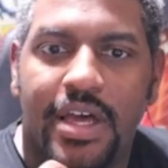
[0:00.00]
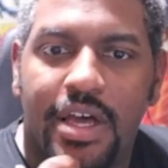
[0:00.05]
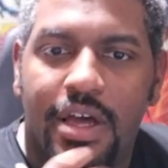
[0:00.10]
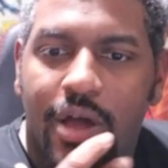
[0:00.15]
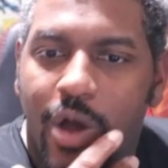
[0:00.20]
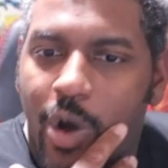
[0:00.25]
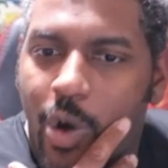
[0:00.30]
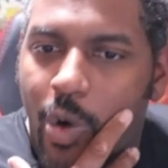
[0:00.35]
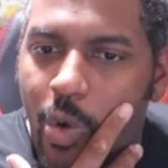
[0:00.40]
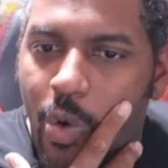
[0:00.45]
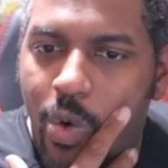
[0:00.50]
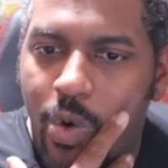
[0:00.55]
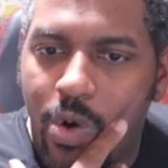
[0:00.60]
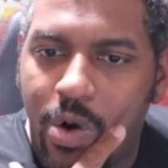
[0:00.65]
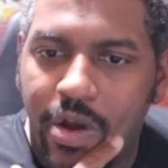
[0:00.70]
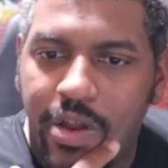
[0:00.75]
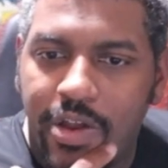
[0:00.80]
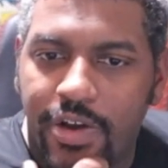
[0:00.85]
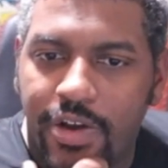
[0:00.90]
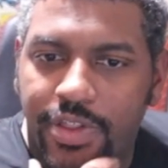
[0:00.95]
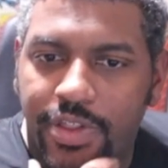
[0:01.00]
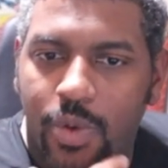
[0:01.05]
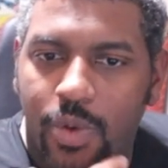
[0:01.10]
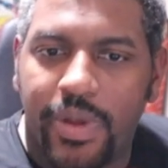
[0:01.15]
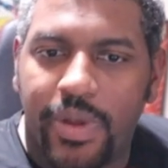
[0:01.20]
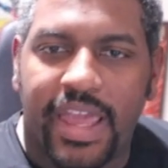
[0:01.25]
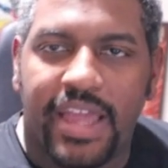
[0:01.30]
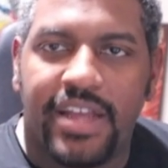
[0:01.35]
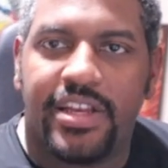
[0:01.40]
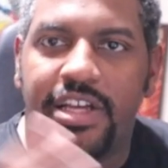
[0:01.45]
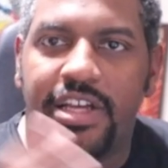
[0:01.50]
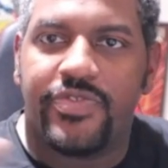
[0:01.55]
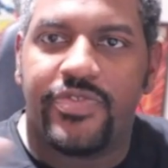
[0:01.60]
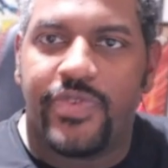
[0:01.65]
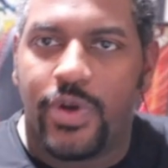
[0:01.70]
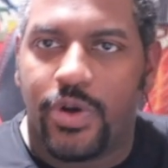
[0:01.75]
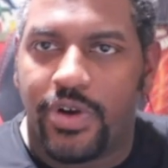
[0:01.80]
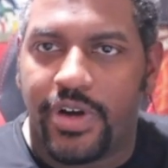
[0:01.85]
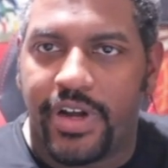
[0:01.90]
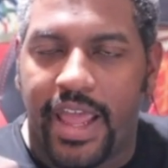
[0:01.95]
Or you're throwing a dust
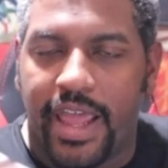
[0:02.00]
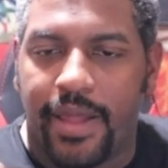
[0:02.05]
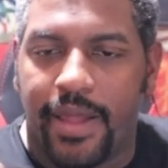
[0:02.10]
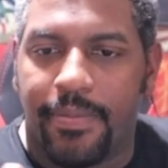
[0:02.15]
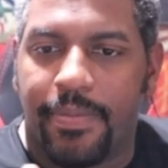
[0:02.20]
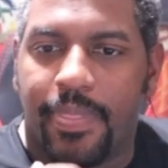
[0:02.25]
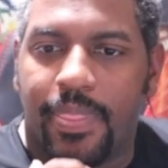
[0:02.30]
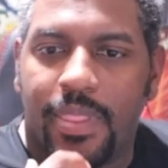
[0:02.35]
field grenade.